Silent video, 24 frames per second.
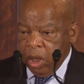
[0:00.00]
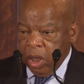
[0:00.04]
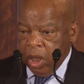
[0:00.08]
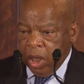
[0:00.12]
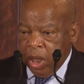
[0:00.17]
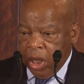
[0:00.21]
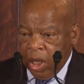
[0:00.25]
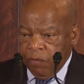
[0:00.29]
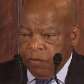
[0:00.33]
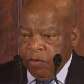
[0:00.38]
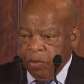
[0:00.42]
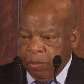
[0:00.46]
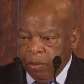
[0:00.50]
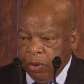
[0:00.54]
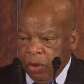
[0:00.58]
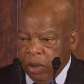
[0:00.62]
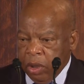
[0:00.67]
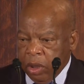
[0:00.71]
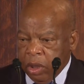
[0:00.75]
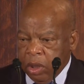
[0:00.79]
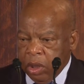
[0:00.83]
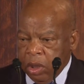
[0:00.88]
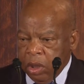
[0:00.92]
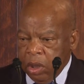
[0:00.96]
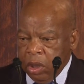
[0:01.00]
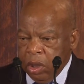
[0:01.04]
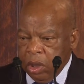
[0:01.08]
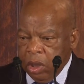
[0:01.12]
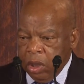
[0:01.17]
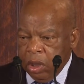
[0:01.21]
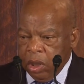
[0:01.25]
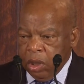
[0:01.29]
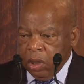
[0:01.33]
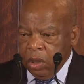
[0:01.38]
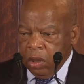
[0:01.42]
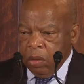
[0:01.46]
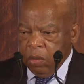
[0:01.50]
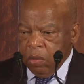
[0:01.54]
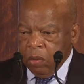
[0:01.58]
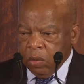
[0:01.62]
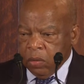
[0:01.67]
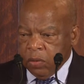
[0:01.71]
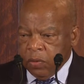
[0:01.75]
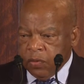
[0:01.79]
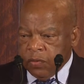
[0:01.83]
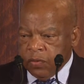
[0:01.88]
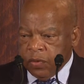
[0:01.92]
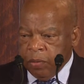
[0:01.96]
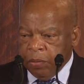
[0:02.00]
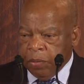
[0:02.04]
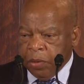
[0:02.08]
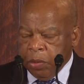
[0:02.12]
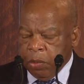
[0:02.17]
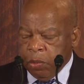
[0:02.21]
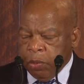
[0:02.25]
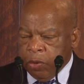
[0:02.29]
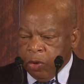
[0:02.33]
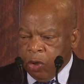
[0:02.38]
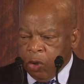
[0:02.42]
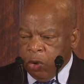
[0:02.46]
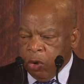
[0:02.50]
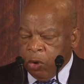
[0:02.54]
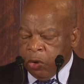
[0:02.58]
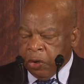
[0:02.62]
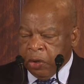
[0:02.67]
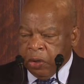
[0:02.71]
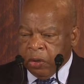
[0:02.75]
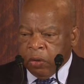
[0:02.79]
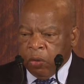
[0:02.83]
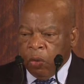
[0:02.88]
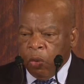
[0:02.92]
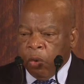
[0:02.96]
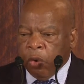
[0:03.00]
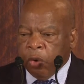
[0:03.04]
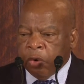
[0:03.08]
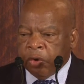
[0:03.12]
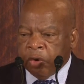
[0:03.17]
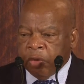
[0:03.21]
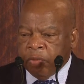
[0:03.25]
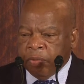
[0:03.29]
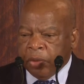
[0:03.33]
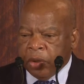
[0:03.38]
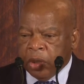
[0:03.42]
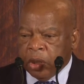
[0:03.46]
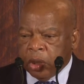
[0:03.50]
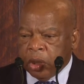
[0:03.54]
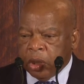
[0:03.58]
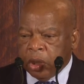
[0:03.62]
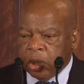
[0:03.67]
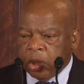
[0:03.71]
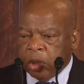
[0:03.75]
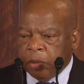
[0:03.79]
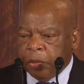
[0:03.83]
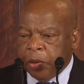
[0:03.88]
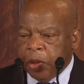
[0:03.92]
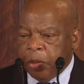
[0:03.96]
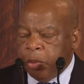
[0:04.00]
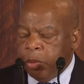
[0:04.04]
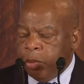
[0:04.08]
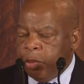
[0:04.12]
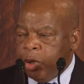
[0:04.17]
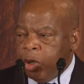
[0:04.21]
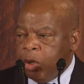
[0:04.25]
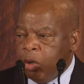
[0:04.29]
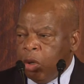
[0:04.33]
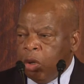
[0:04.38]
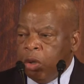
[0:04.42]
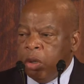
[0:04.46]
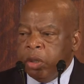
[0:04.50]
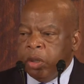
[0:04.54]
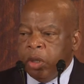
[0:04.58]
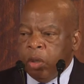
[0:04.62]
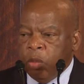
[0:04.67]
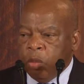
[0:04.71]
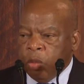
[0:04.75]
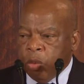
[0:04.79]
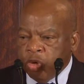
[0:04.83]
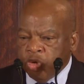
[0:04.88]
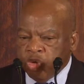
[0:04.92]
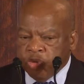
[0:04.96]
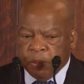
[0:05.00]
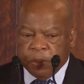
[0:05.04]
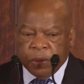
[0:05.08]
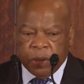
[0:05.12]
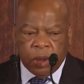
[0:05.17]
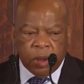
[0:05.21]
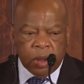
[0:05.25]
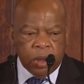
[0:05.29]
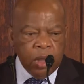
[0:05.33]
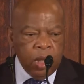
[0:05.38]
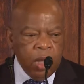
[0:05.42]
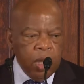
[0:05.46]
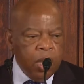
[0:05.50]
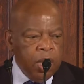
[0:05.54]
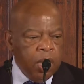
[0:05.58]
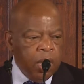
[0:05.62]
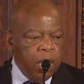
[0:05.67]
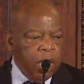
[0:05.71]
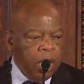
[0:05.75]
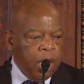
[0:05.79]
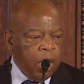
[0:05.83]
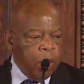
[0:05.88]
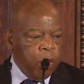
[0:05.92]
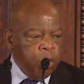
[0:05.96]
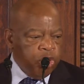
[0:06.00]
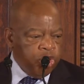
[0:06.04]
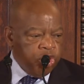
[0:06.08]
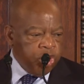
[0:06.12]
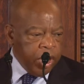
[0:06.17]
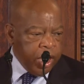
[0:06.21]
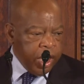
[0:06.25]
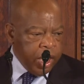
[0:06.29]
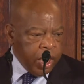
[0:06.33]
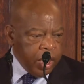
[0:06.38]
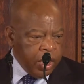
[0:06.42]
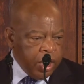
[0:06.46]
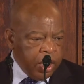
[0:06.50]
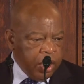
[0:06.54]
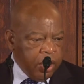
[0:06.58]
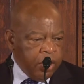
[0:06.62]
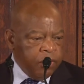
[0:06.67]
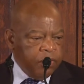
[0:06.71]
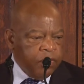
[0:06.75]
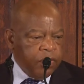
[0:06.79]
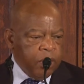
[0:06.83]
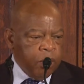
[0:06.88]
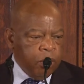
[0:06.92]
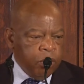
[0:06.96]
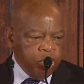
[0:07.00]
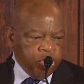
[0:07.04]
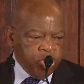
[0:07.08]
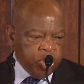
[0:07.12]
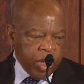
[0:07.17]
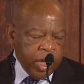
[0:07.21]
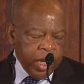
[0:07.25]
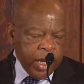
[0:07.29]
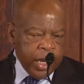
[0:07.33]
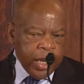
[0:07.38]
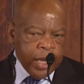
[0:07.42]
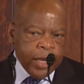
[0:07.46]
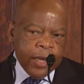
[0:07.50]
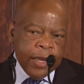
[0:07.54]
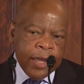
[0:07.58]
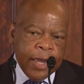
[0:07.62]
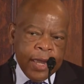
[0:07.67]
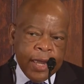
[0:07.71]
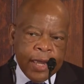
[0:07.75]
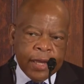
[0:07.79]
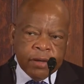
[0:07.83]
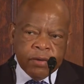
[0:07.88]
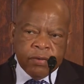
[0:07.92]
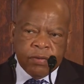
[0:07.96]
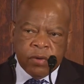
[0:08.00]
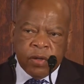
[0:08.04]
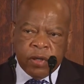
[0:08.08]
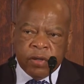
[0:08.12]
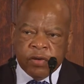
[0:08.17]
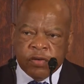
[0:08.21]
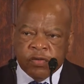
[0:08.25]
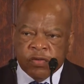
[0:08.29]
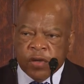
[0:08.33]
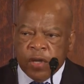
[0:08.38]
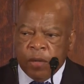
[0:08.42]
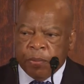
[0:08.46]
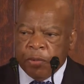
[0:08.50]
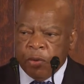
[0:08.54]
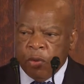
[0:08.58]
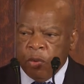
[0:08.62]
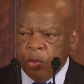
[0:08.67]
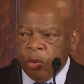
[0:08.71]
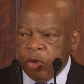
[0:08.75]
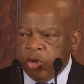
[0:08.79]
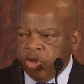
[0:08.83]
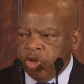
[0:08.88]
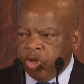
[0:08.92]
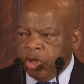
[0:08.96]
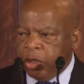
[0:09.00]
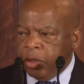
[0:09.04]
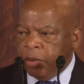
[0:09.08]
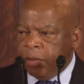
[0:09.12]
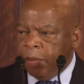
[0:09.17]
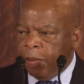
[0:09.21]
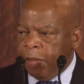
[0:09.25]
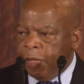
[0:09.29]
heavy book? Some people would call it the ordering book. Other people would call it the wish book. I wish I had this. I wish I had that. So I just kept on wishing.